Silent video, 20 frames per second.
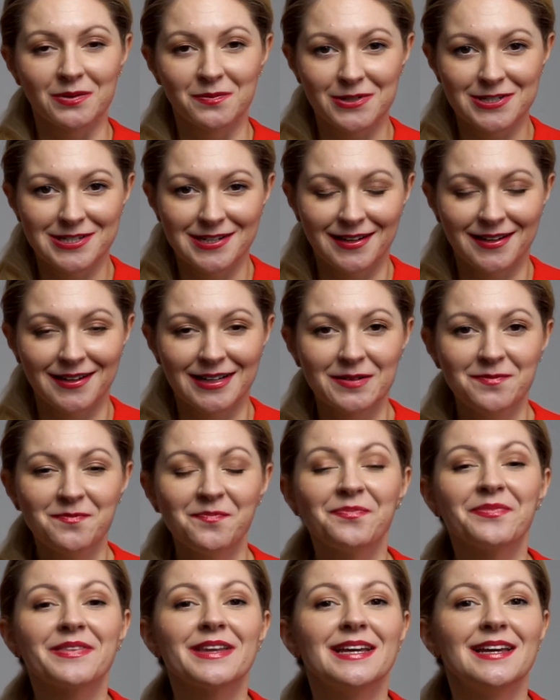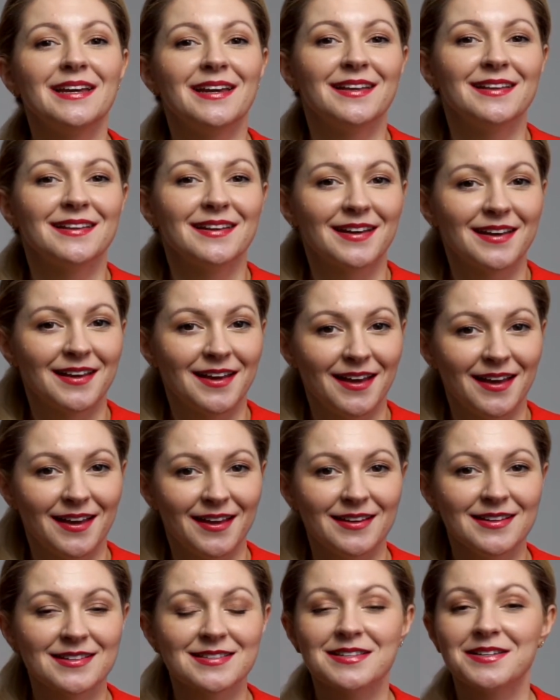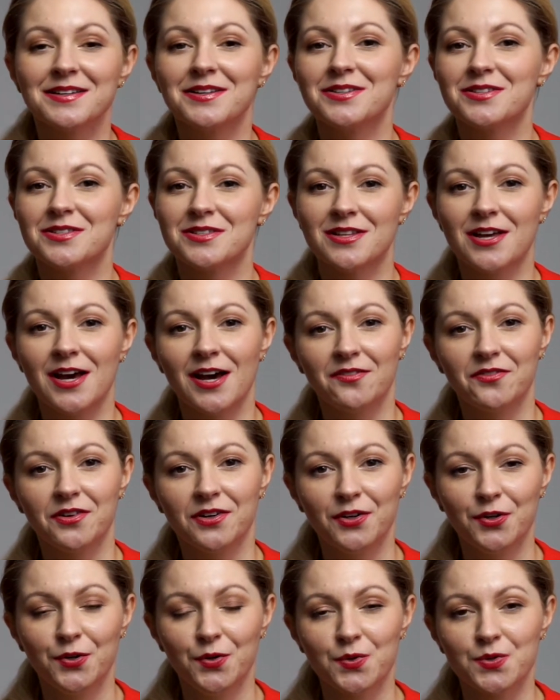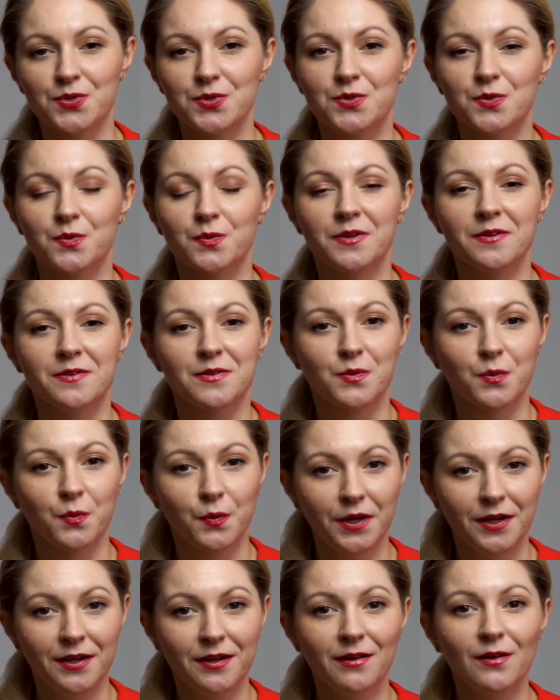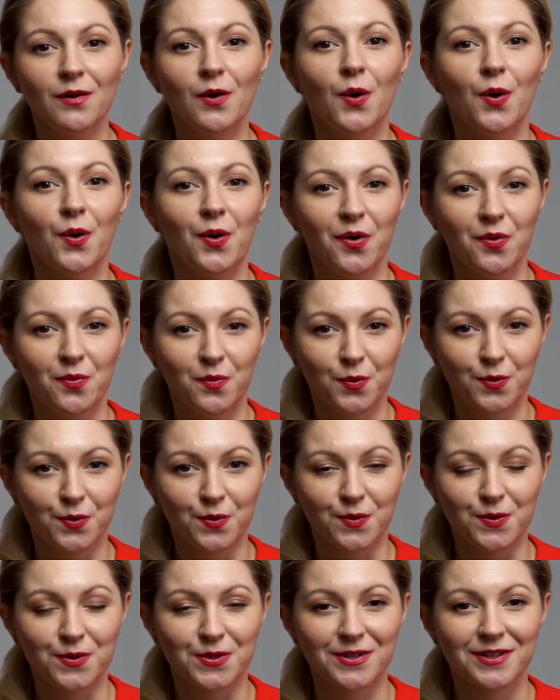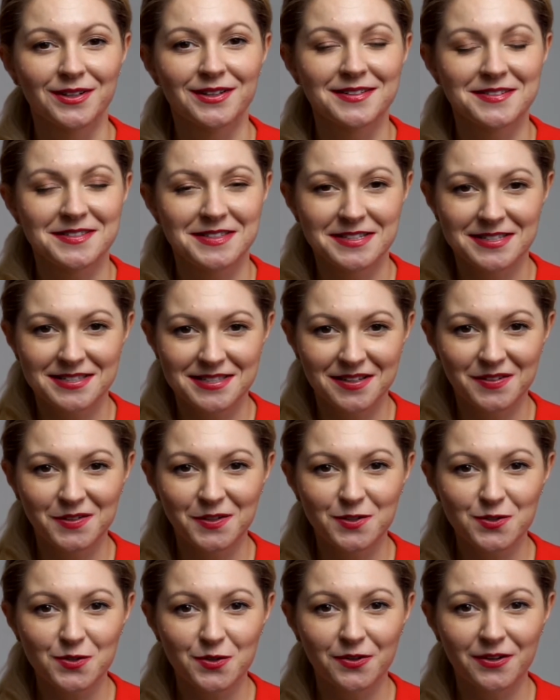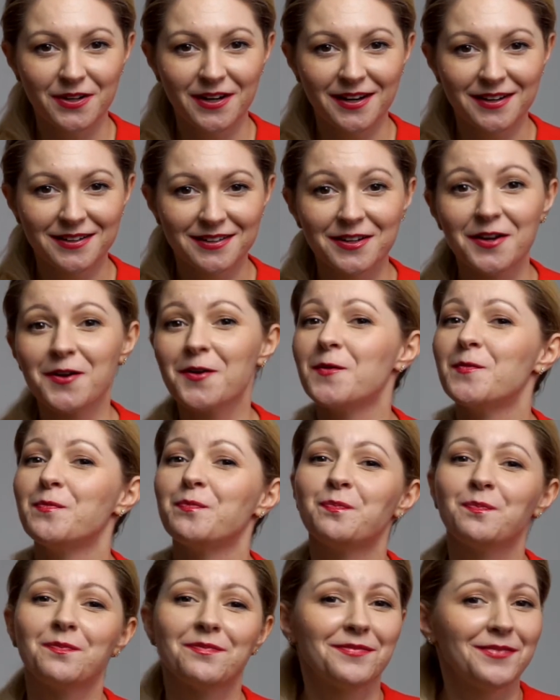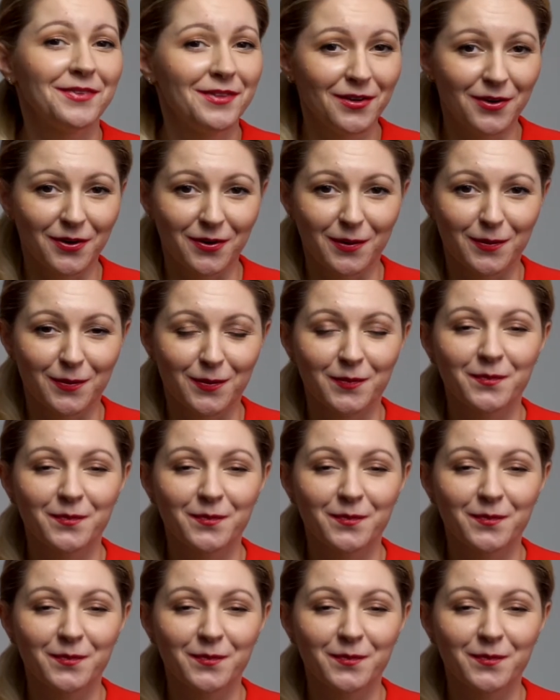more time. In case is never used with will or would. Is the sentence correct? No,